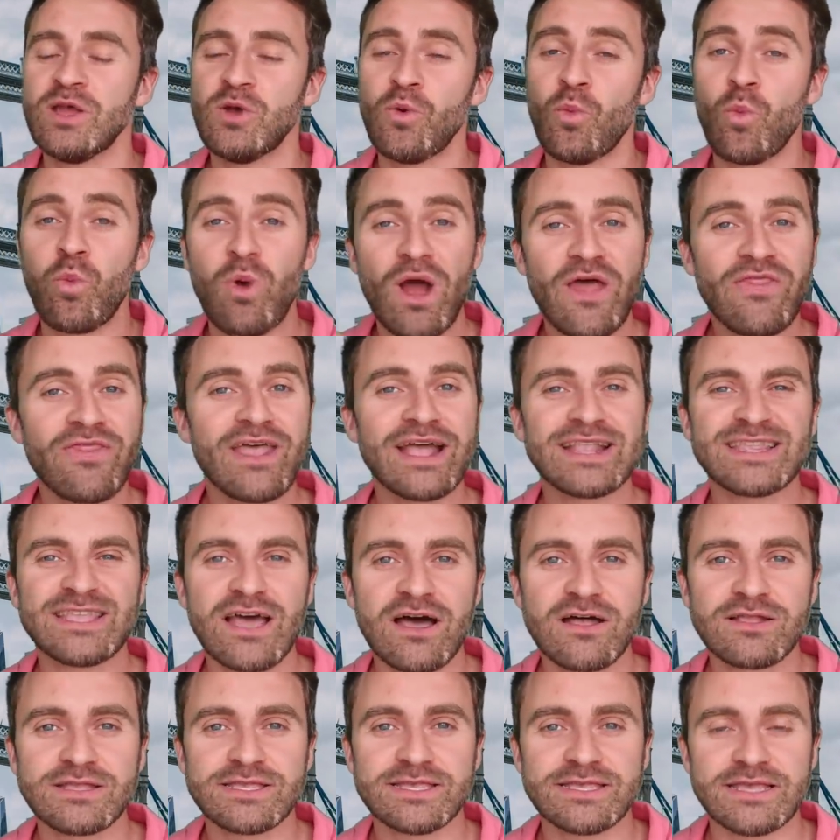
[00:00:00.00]
when they're
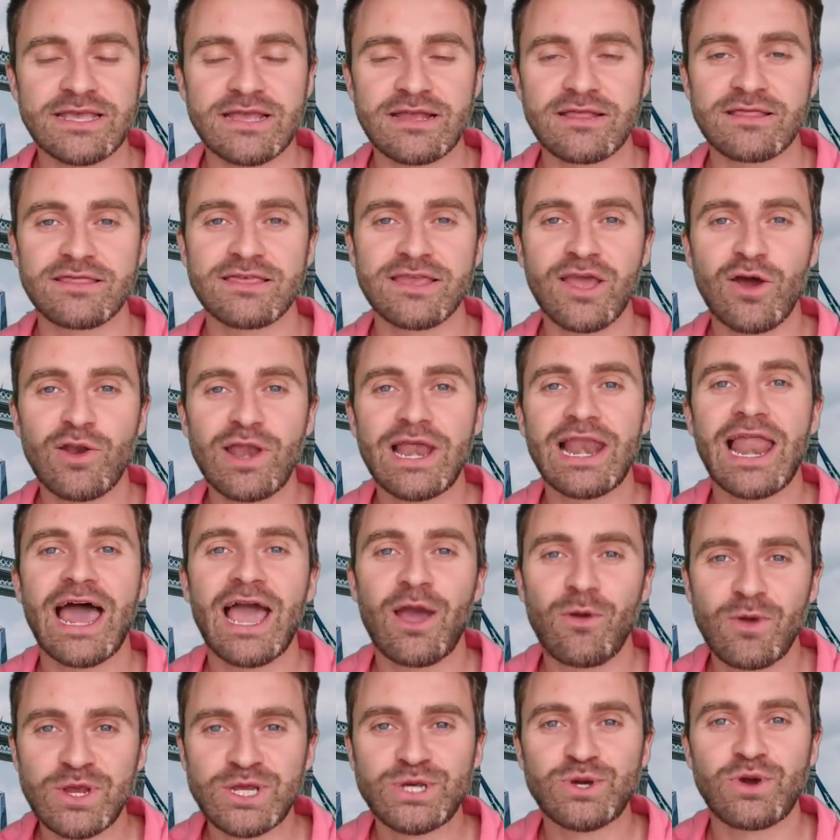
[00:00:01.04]
dancing, the only
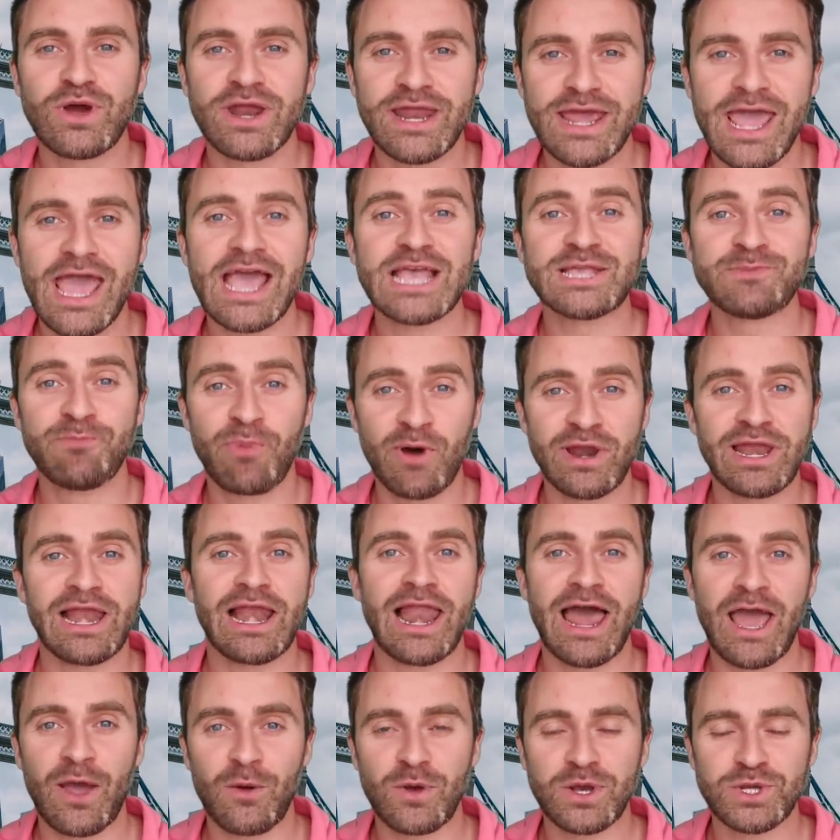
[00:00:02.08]
language you're going to get is body
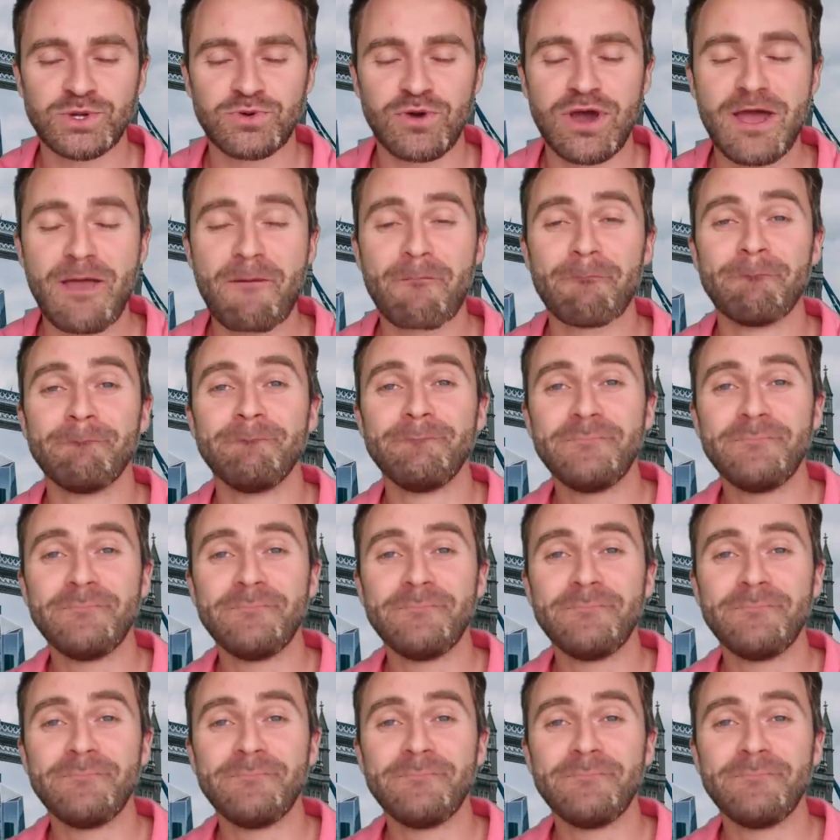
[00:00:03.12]
language, right?